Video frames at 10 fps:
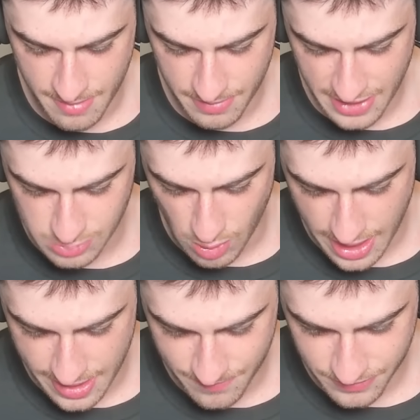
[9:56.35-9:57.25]
But that's
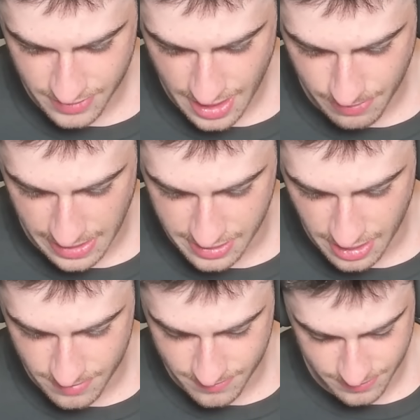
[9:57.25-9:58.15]
why I played
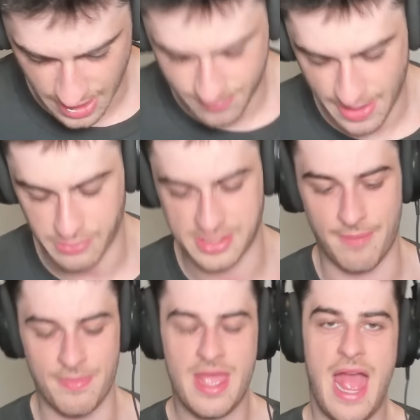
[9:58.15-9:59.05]
enough. Okay, that was
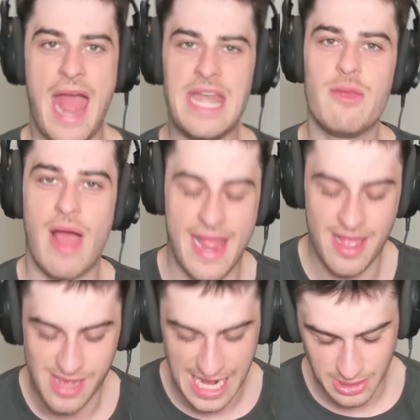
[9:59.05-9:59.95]
dumb. Anyway,
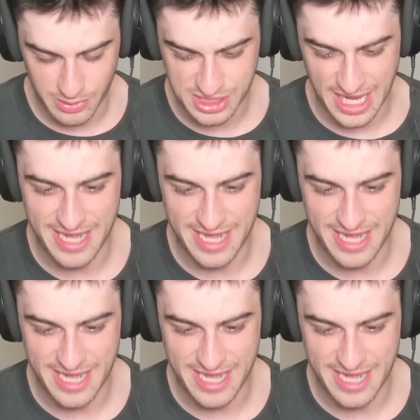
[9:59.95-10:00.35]
as I was saying, I